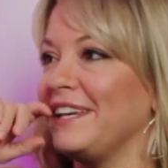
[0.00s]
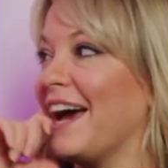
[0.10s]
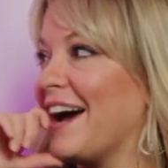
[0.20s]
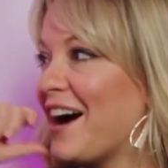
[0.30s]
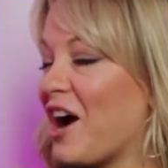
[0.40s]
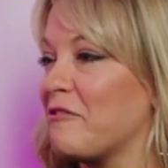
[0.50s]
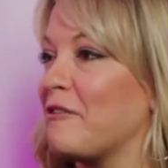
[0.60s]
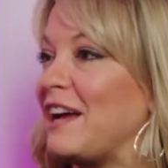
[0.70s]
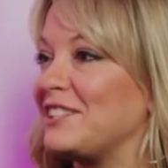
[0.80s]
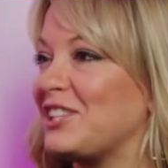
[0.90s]
yeah. Our
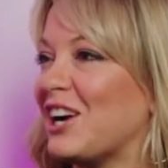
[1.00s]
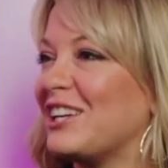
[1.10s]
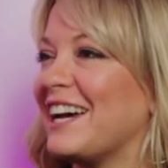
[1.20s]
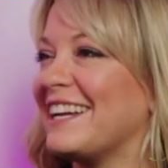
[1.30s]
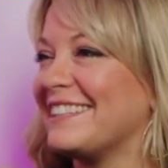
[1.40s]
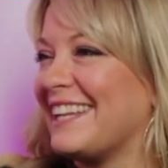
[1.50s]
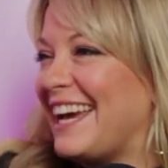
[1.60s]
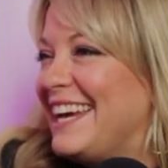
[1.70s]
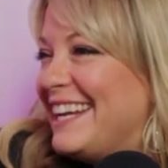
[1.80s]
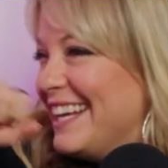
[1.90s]
friend turned on a
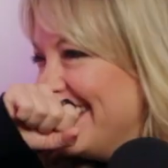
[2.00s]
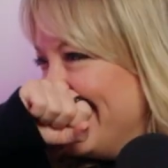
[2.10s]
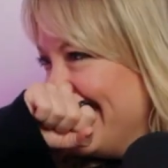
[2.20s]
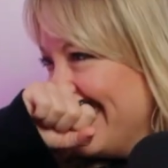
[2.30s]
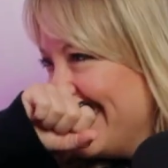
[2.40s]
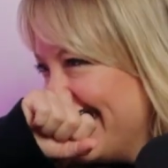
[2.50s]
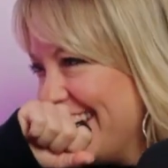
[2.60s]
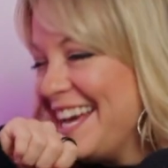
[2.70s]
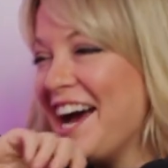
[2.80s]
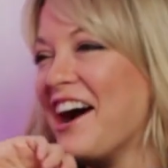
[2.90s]
light.
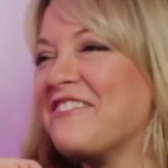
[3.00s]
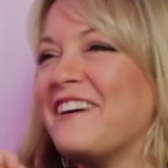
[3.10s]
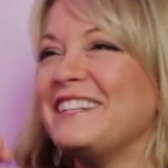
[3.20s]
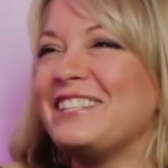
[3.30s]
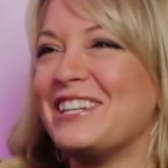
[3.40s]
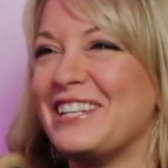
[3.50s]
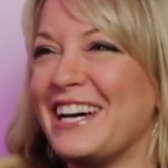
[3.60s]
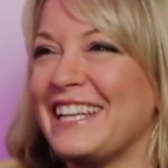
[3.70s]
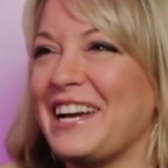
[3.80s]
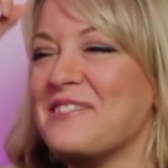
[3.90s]
Our friend turned on
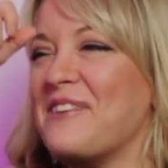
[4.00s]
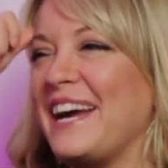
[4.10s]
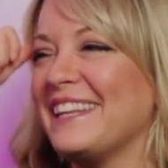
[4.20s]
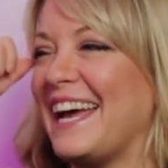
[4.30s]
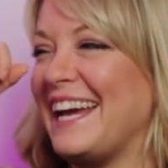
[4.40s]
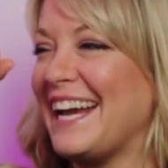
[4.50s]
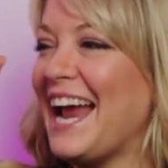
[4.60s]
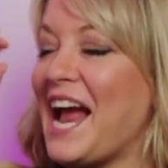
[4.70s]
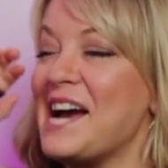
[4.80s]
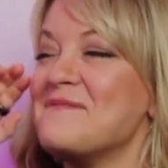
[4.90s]
like a white light,
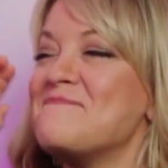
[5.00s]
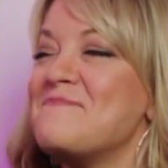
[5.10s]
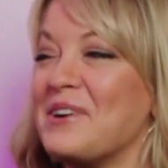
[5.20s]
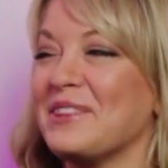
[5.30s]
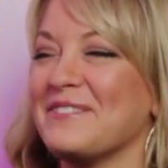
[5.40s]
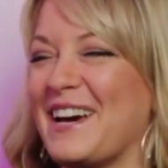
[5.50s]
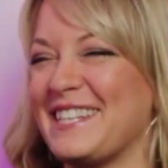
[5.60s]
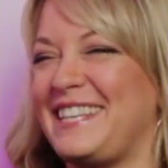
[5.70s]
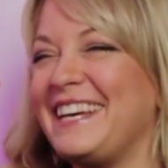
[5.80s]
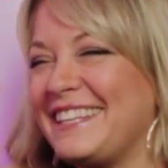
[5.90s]
and both of
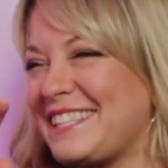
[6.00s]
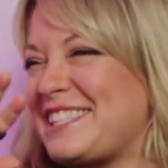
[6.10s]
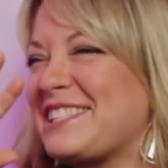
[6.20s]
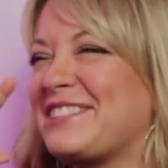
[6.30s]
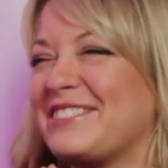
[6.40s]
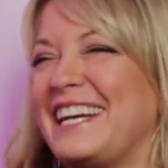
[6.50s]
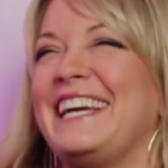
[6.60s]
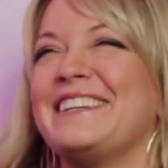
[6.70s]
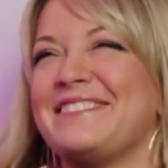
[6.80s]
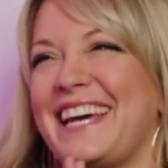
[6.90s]
us
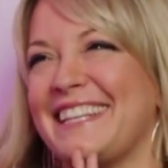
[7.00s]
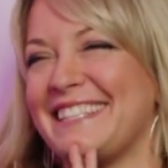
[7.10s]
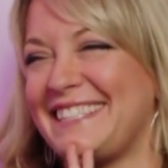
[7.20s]
screamed at the